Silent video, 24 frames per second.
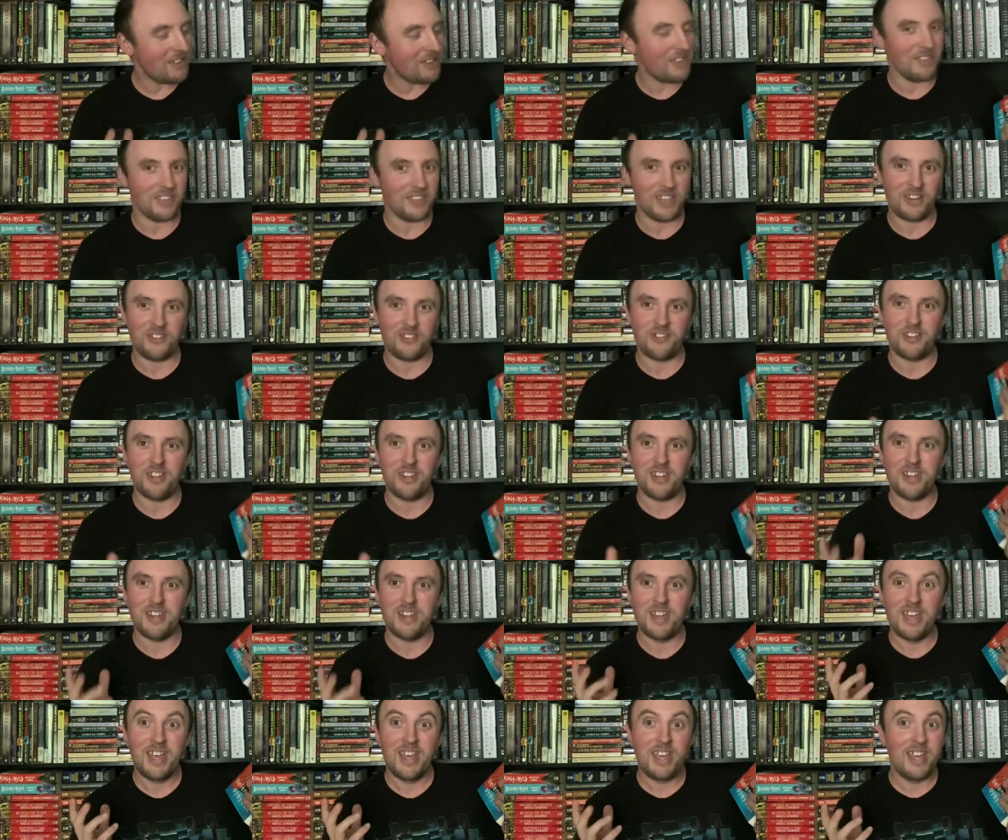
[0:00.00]
collection
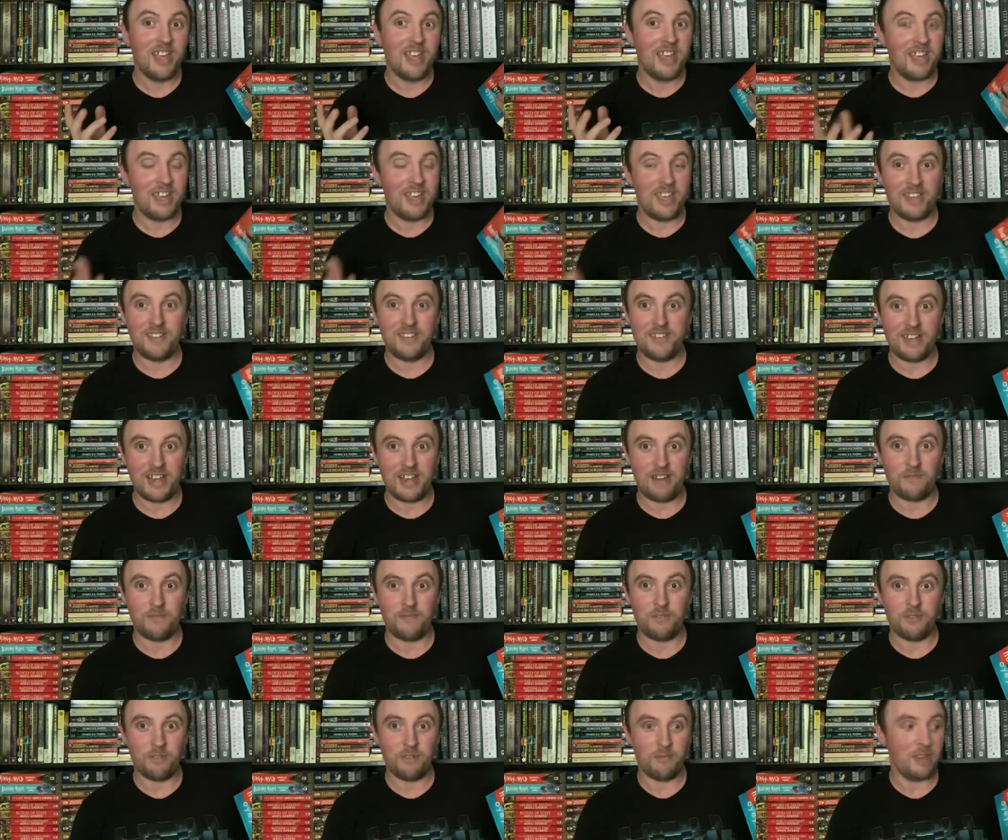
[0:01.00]
is not
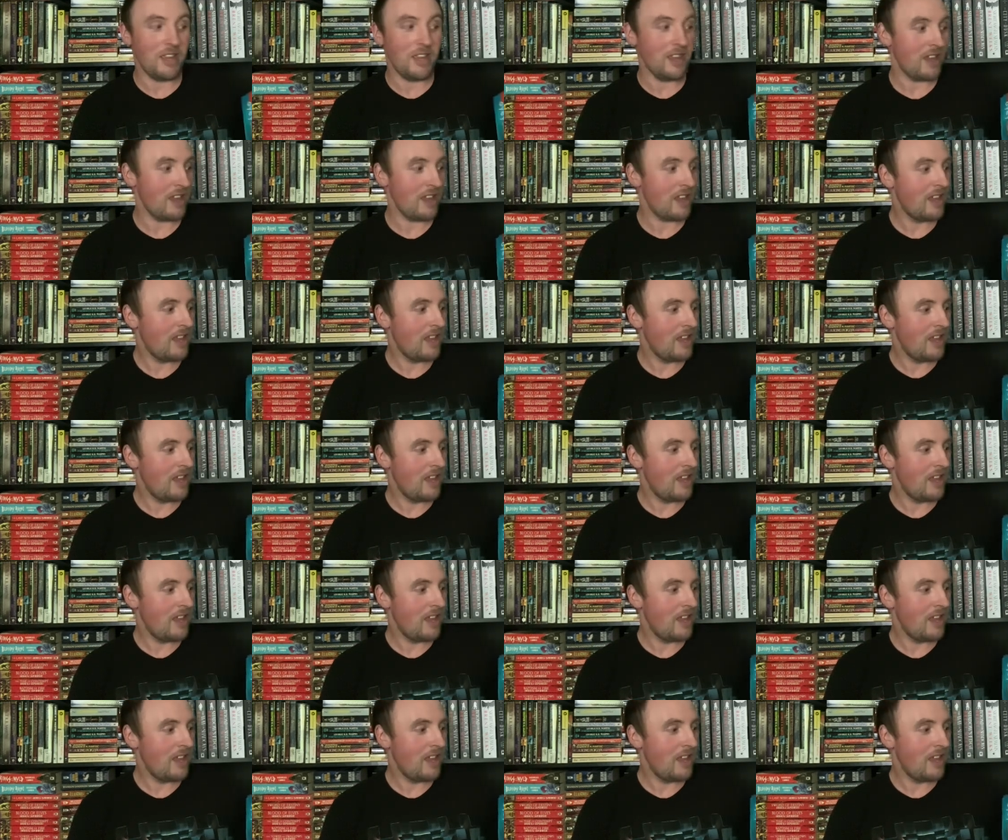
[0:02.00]
for me.